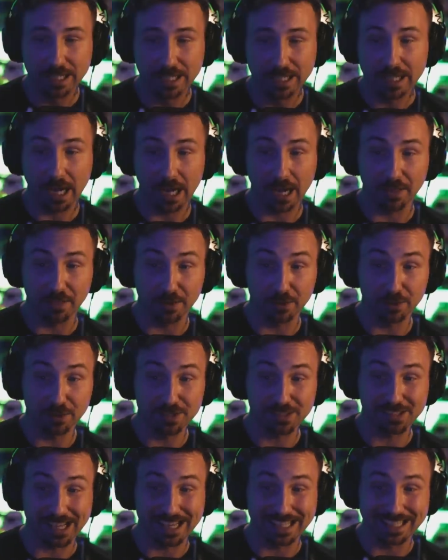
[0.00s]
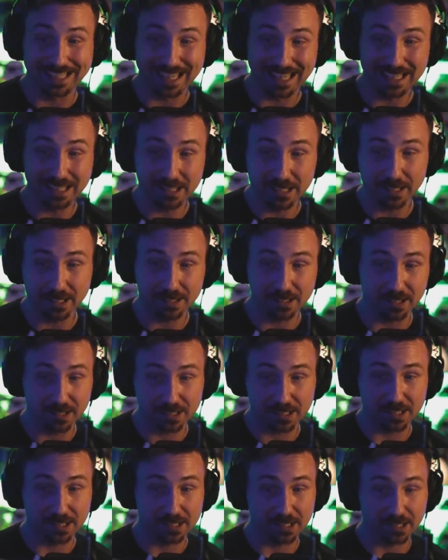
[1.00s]
Uh, there is a
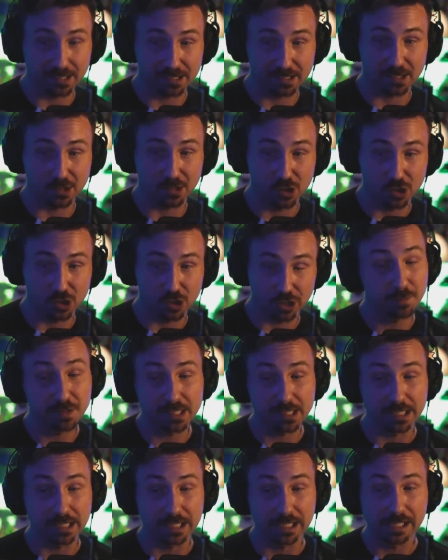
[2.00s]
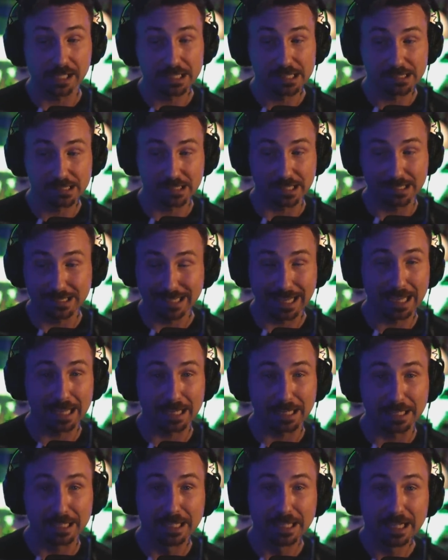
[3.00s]
1966 GMC
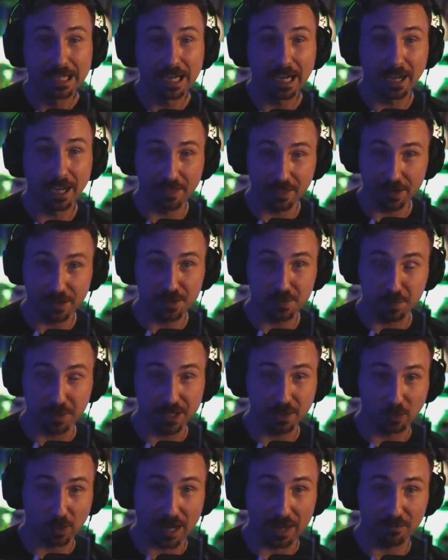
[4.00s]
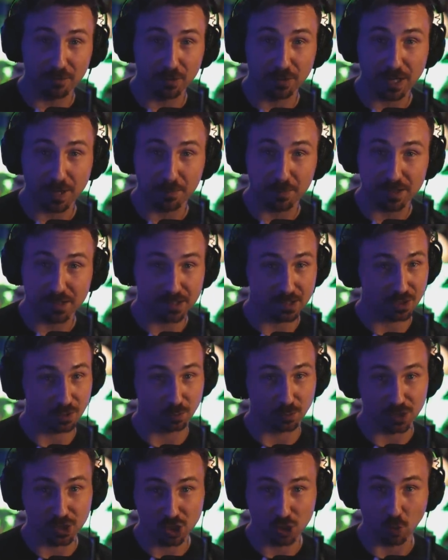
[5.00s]
C10 uh, that is being raffled up. This is a
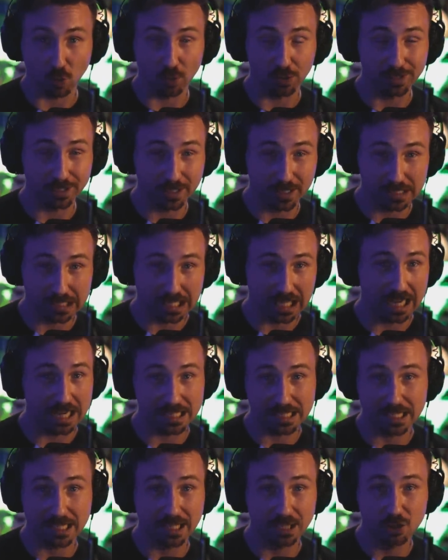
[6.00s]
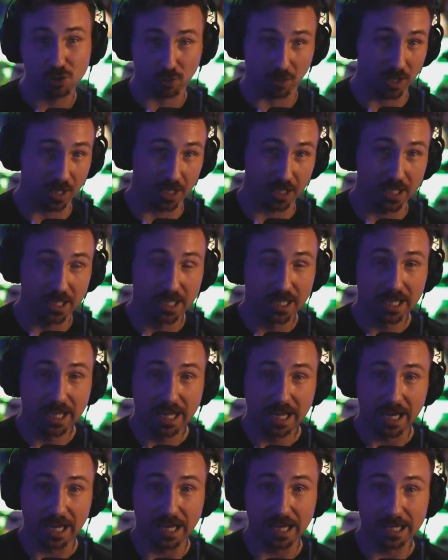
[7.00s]
restored classic truck.
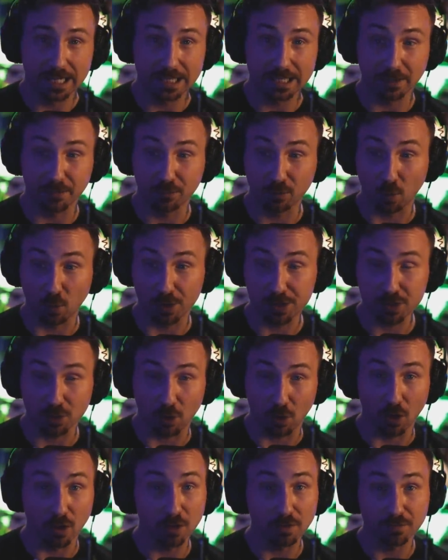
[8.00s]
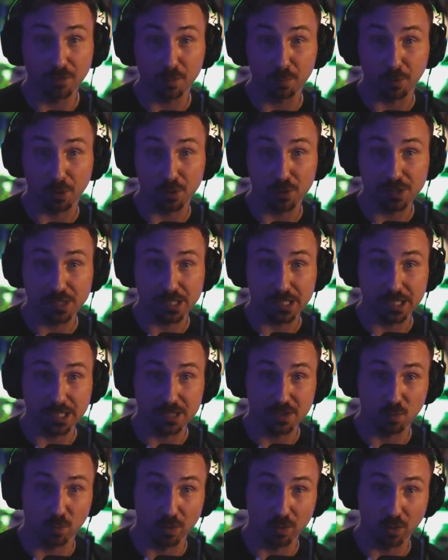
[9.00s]
And of course, all of the
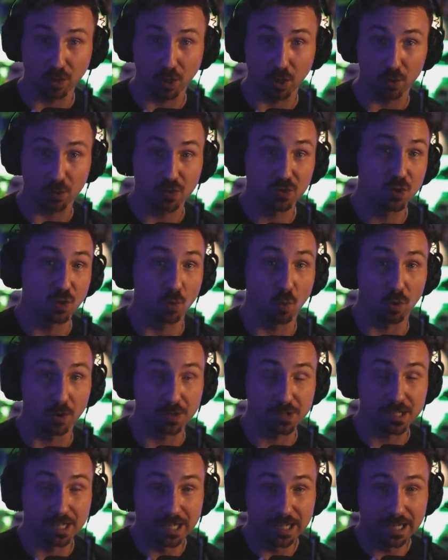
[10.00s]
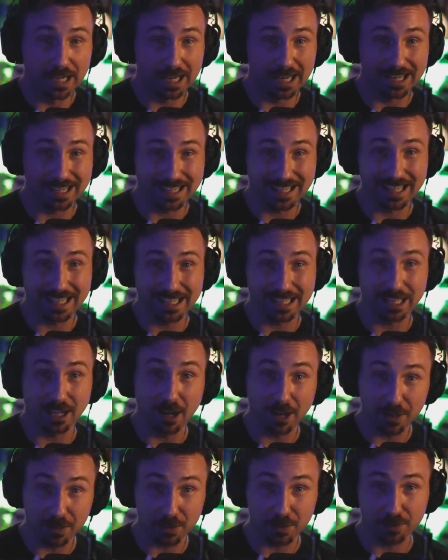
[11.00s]
proceeds will go towards uh, getting
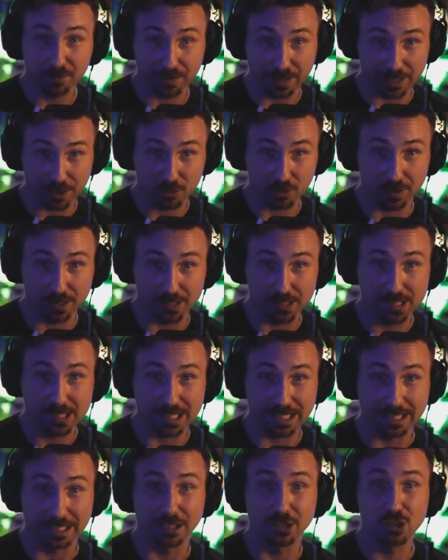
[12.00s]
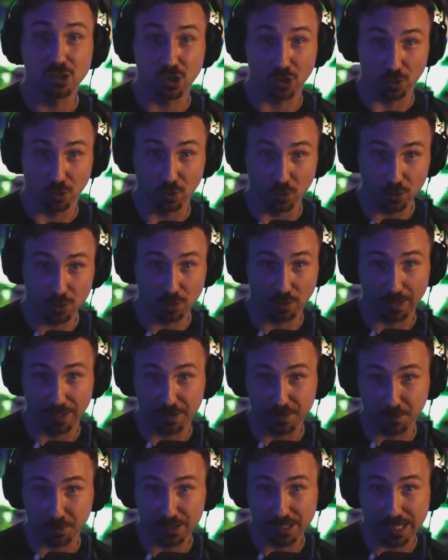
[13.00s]
other veterans into
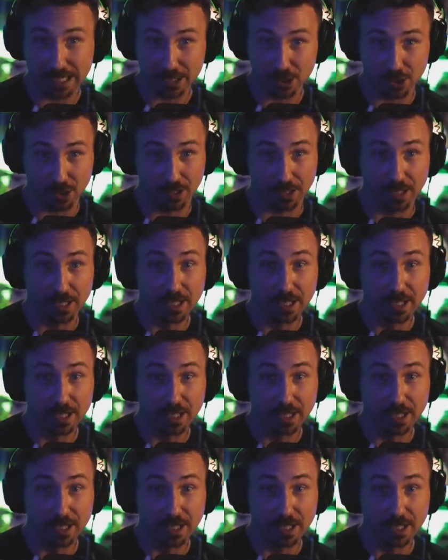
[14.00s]
transportation.